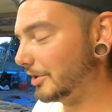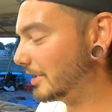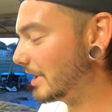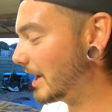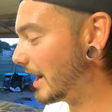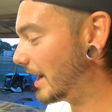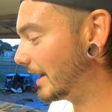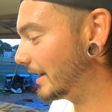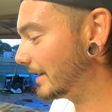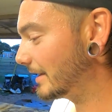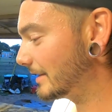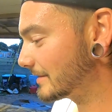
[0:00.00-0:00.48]
you
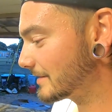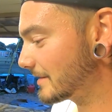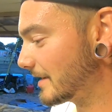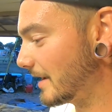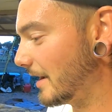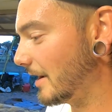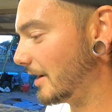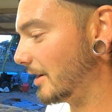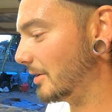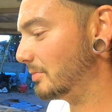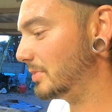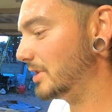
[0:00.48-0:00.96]
guys,
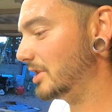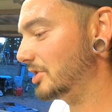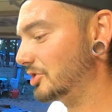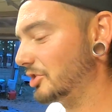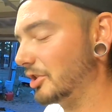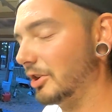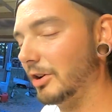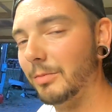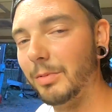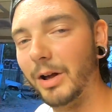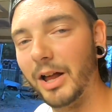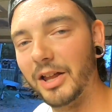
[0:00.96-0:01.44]
be
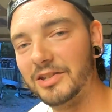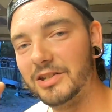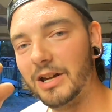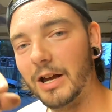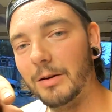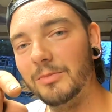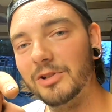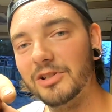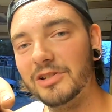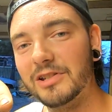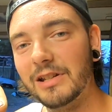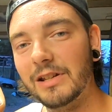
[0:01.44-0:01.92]
sure by the
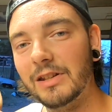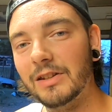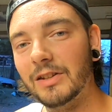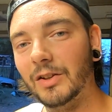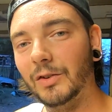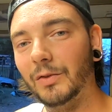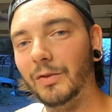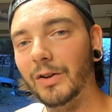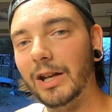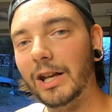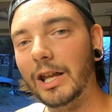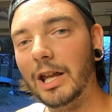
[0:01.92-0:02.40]
time you're seeing
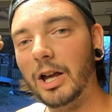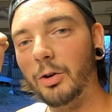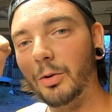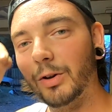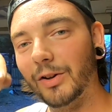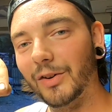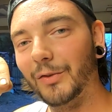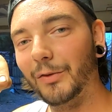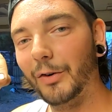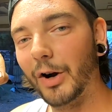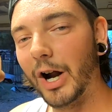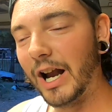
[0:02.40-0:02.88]
this video,
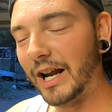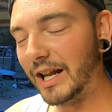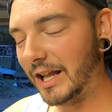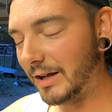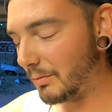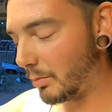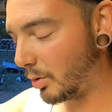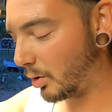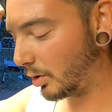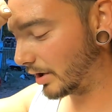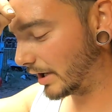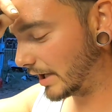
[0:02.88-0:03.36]
it's Friday
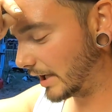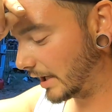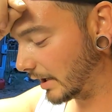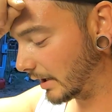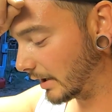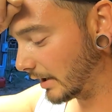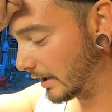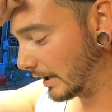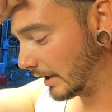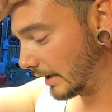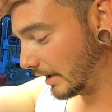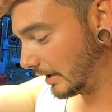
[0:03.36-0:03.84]

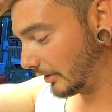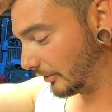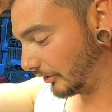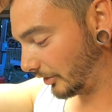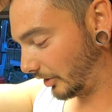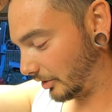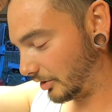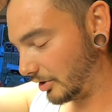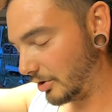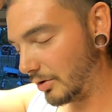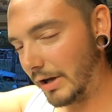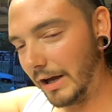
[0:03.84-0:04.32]
morning.
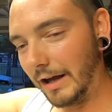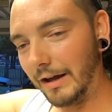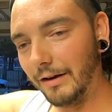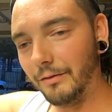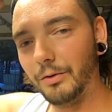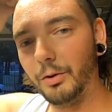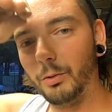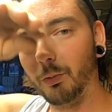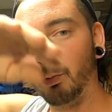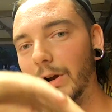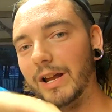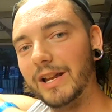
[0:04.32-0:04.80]
So you
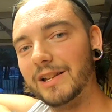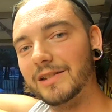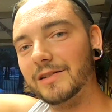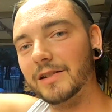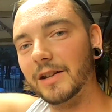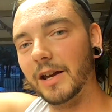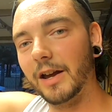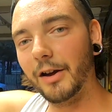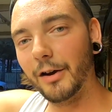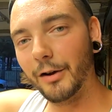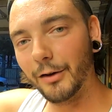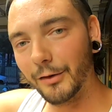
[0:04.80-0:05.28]
have the
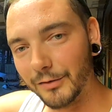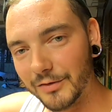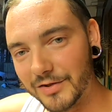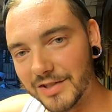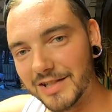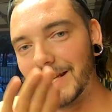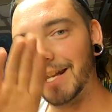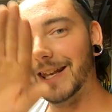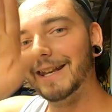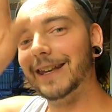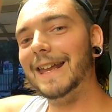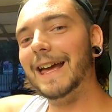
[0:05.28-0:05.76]
rest of
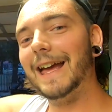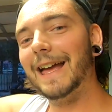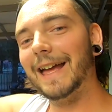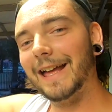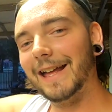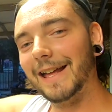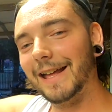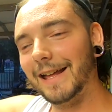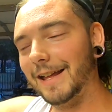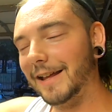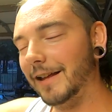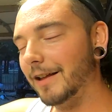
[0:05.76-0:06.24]

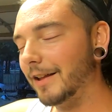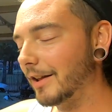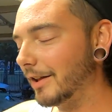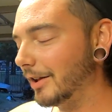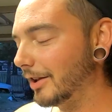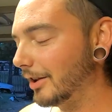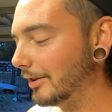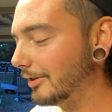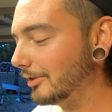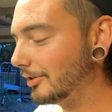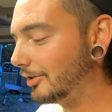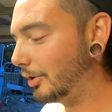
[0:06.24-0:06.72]
today
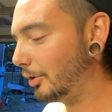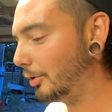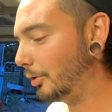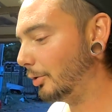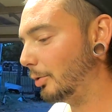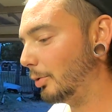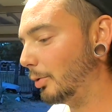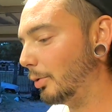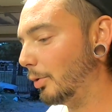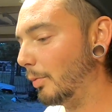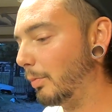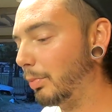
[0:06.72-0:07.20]

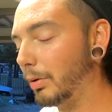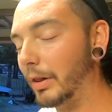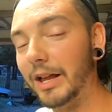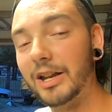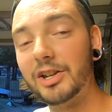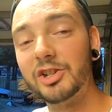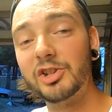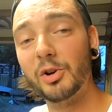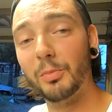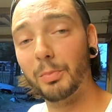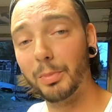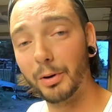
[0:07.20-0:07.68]
to
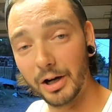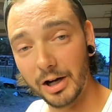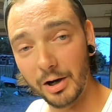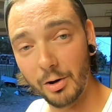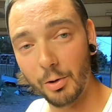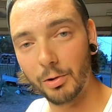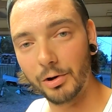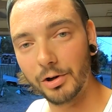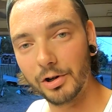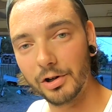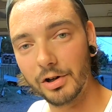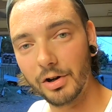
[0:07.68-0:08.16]
place your
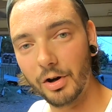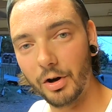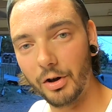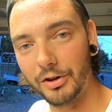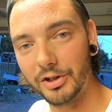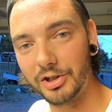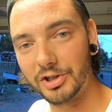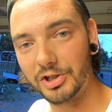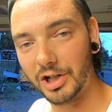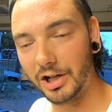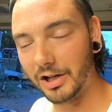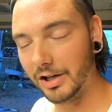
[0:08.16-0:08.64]
pre-order
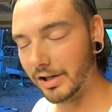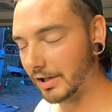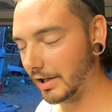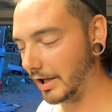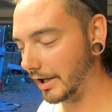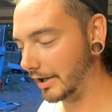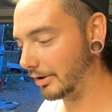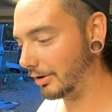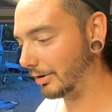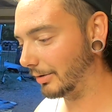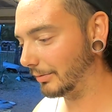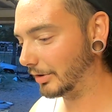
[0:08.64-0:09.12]
on the shirt.
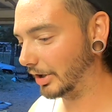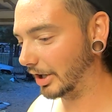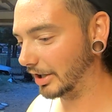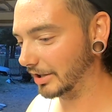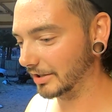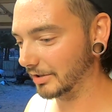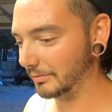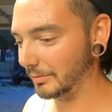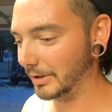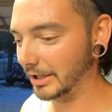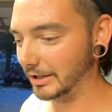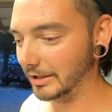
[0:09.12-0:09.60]
I know I've
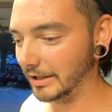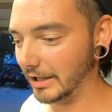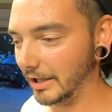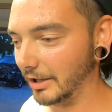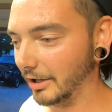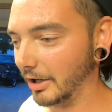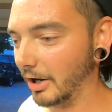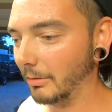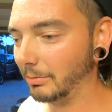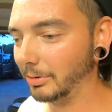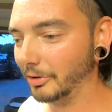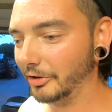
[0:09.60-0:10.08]
talked about
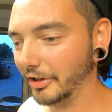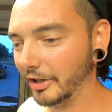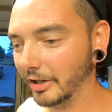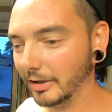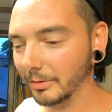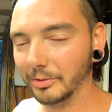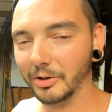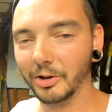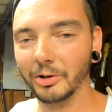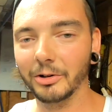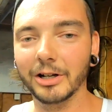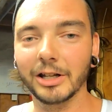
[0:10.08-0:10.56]
that a couple
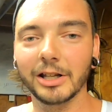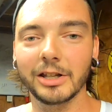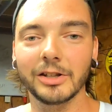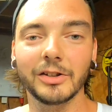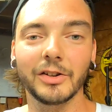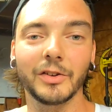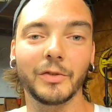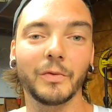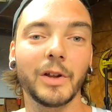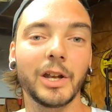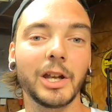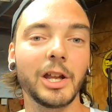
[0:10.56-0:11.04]
times already
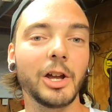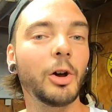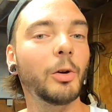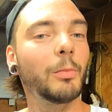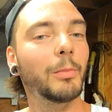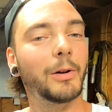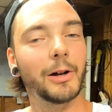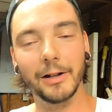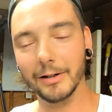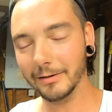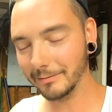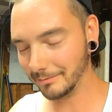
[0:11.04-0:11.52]
in this video,
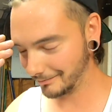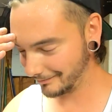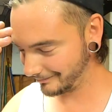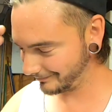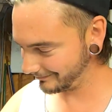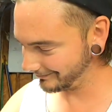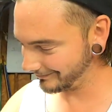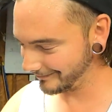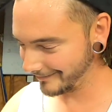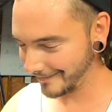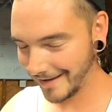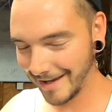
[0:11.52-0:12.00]
but
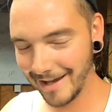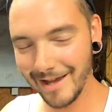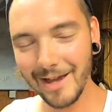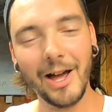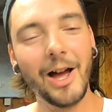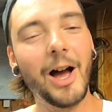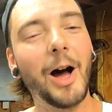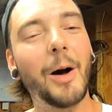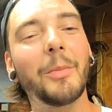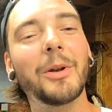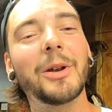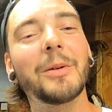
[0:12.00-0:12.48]

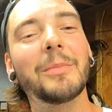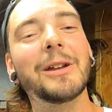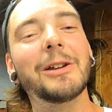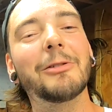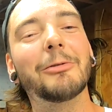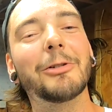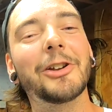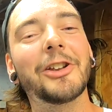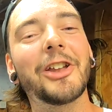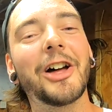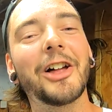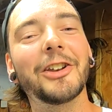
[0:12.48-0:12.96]
I'm going to be
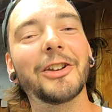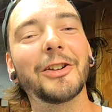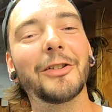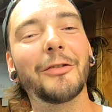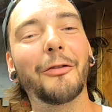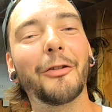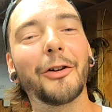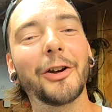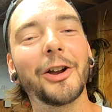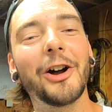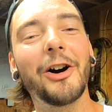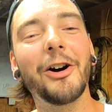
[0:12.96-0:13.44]

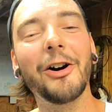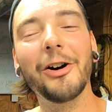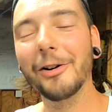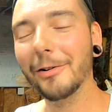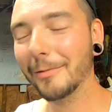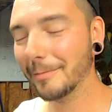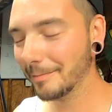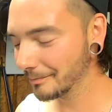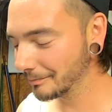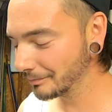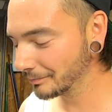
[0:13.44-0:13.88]
redundant for y'all.